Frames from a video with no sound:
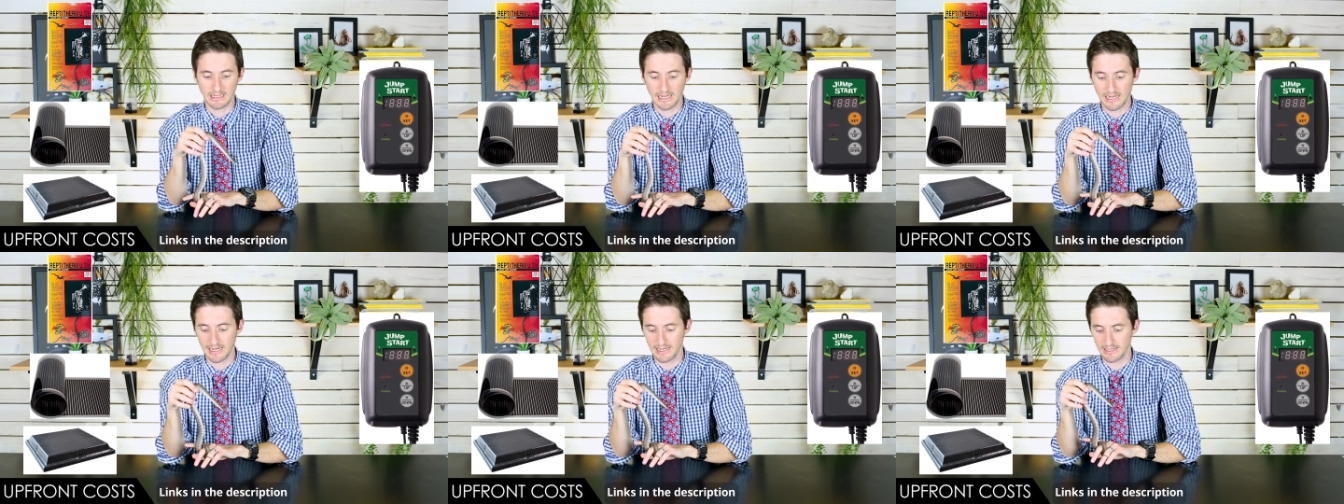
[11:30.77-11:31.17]

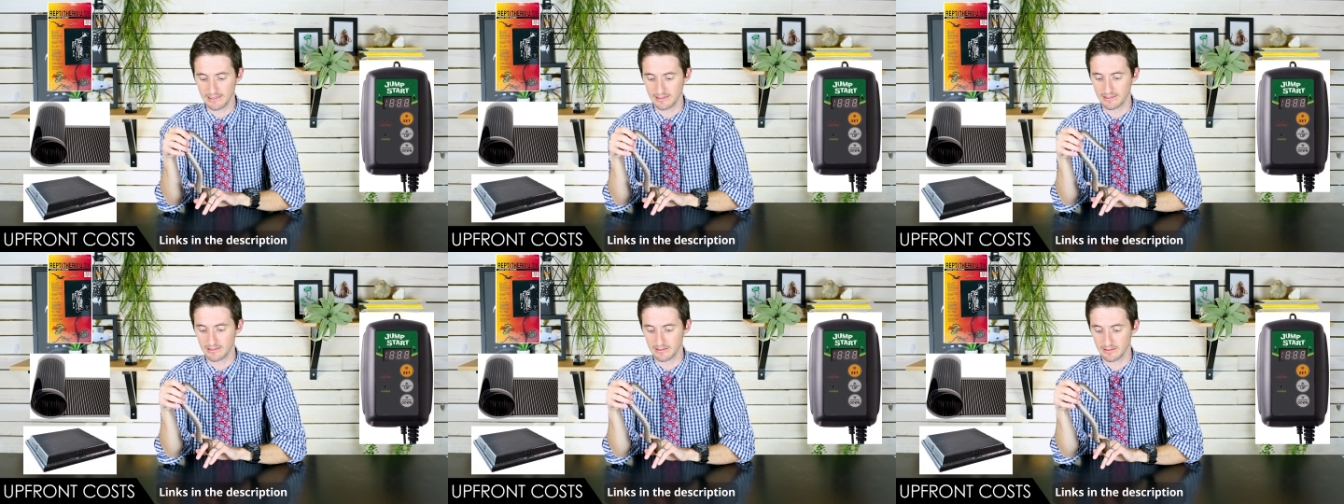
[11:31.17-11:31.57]

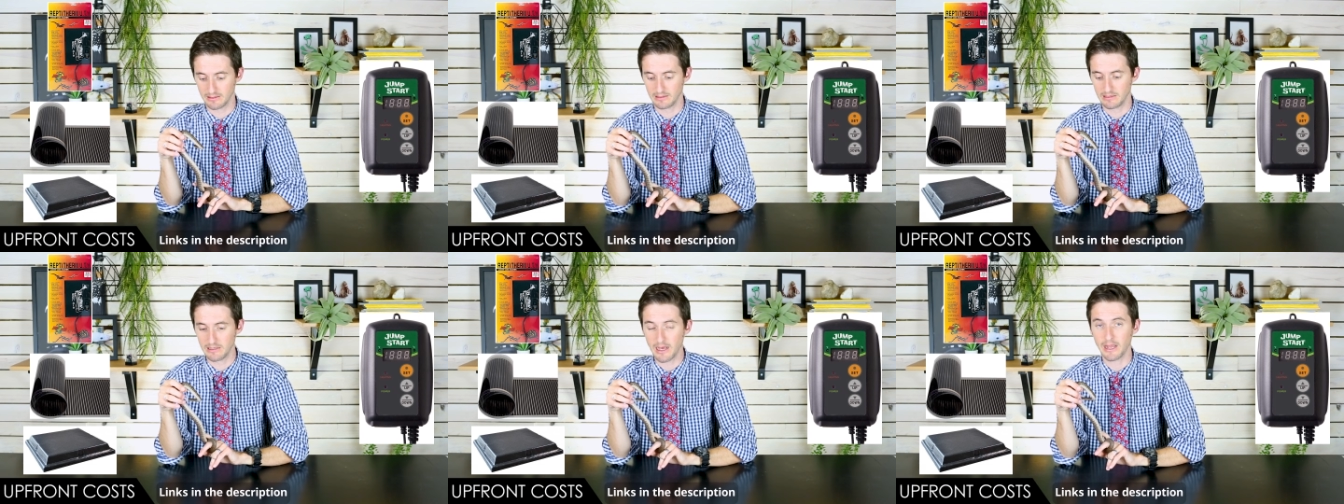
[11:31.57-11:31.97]
and
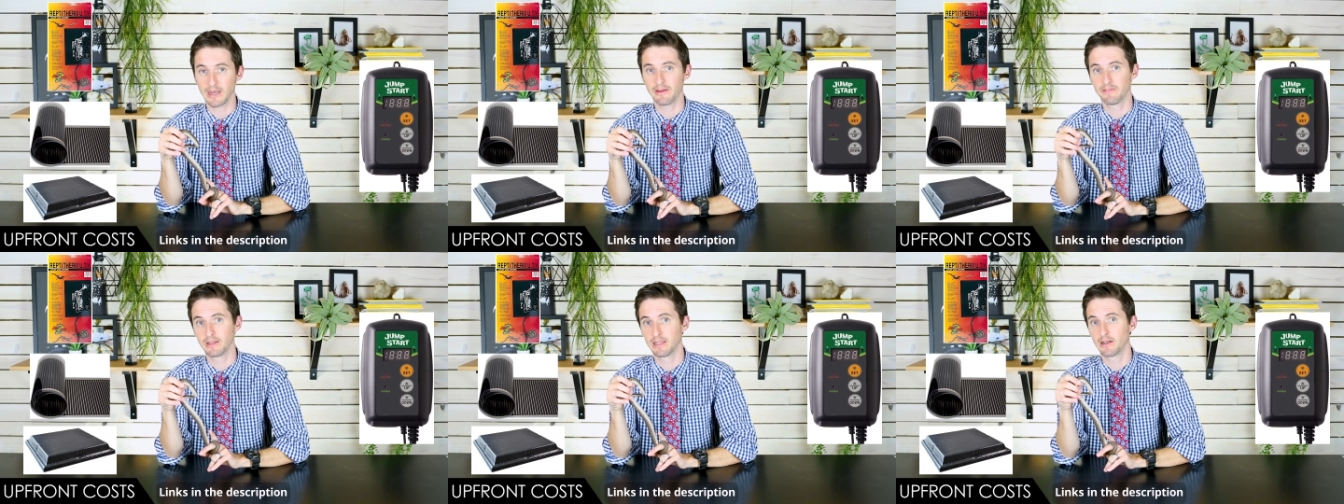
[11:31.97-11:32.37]
not
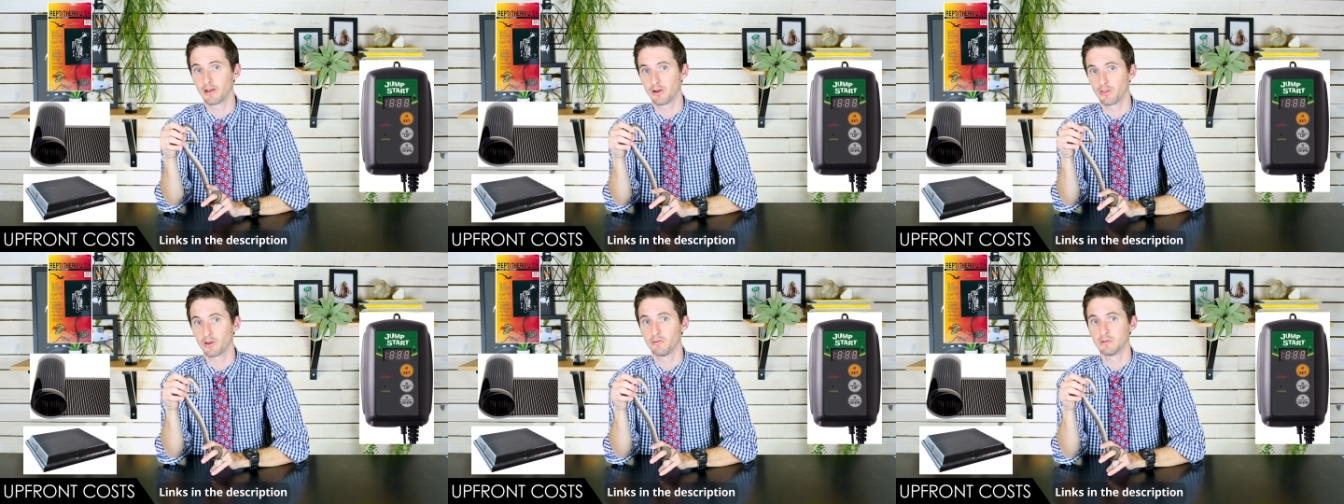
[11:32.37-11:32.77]
having it
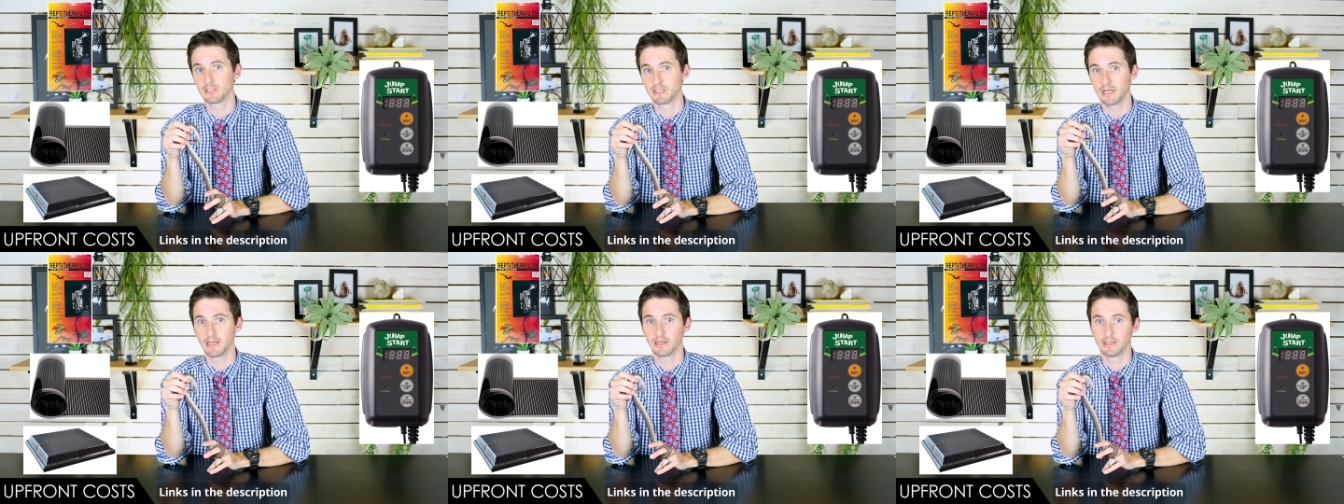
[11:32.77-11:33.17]
on a
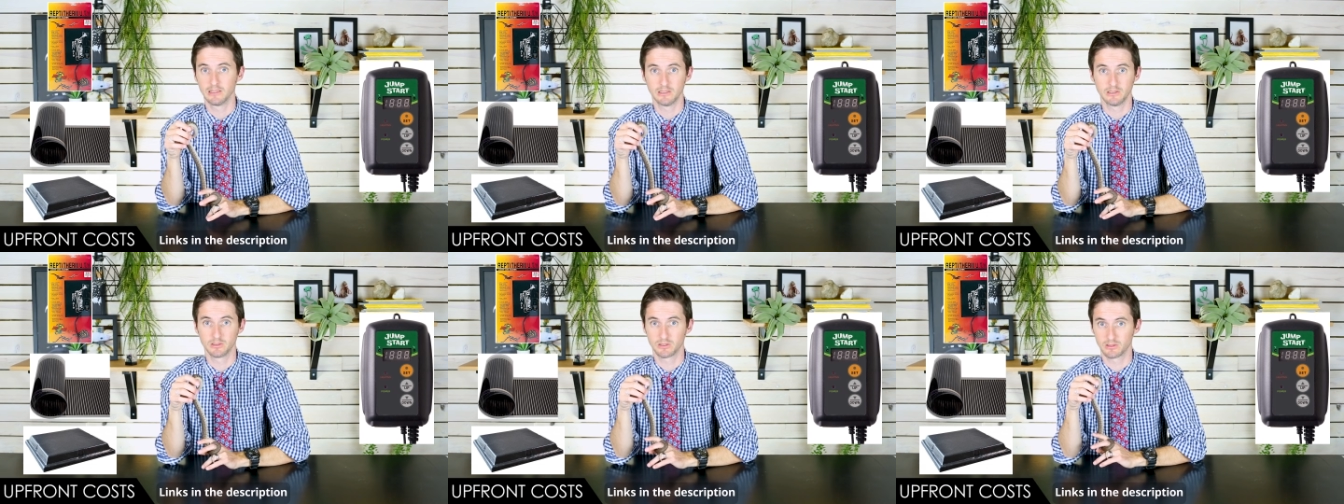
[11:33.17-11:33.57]
thermostat
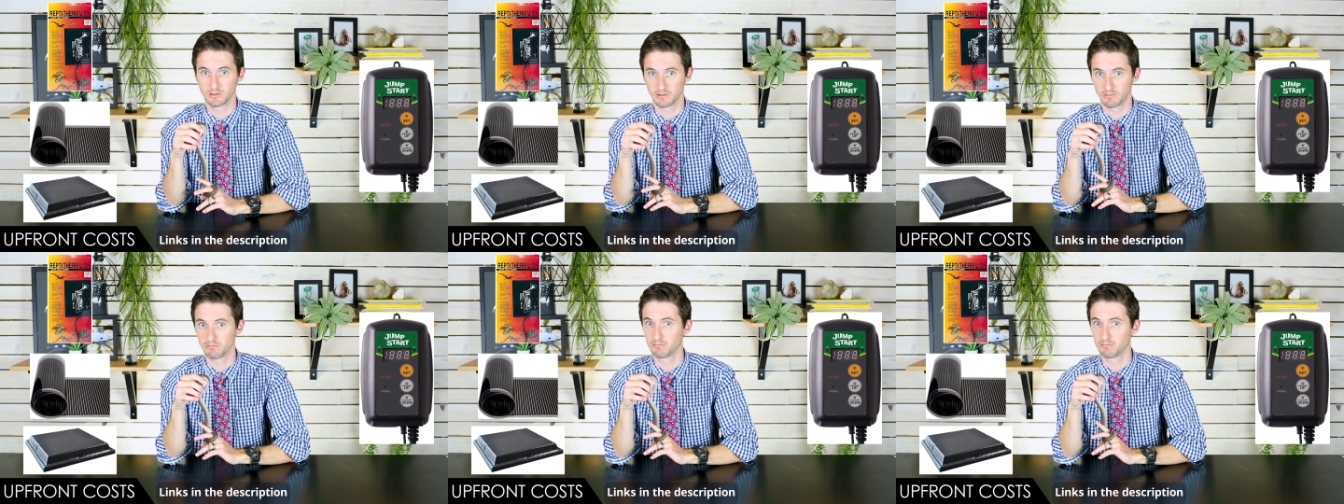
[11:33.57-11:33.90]
is